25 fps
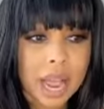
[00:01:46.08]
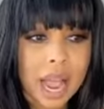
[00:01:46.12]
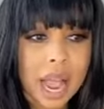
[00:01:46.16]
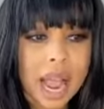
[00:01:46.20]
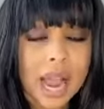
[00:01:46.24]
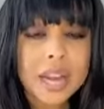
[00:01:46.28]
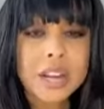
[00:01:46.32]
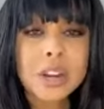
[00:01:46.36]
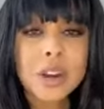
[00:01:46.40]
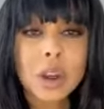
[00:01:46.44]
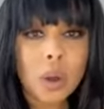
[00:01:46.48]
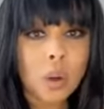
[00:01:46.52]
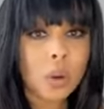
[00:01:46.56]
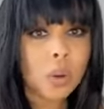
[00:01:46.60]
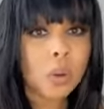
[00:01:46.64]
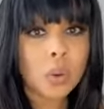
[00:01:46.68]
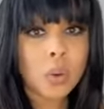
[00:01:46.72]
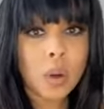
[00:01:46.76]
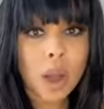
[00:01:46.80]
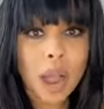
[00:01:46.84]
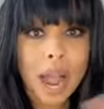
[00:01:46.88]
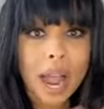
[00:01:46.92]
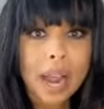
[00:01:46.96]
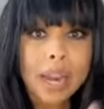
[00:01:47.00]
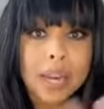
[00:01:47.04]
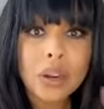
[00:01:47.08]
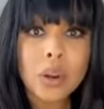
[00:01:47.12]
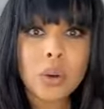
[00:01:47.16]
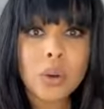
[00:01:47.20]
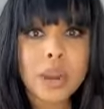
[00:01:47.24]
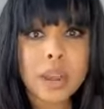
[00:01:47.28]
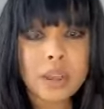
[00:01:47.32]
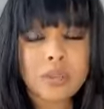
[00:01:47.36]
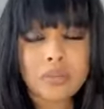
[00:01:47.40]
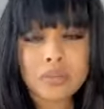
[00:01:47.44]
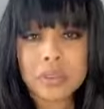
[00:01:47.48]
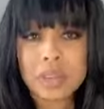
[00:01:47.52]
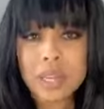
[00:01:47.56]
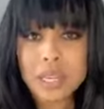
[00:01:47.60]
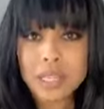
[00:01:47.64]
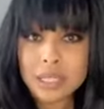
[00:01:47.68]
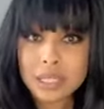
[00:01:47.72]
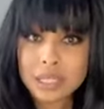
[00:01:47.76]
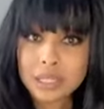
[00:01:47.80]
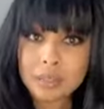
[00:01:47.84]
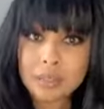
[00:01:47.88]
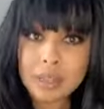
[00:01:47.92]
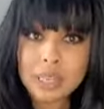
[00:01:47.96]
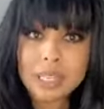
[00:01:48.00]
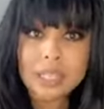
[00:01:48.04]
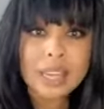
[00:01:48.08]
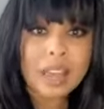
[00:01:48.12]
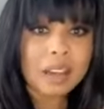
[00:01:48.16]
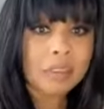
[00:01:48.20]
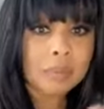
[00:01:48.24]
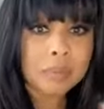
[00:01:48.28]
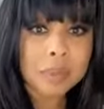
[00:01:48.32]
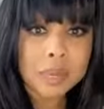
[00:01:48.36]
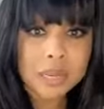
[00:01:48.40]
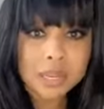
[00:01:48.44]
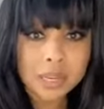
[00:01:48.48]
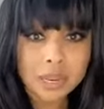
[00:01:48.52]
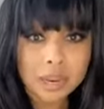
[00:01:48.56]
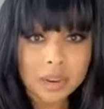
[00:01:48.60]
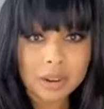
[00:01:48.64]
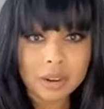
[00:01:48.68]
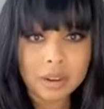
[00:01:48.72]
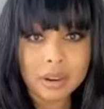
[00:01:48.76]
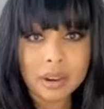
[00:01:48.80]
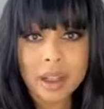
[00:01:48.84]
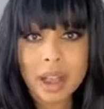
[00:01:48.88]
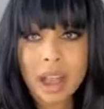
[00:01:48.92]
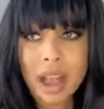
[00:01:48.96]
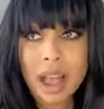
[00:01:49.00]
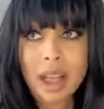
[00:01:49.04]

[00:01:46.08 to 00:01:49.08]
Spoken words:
I know that feeling because I've been there.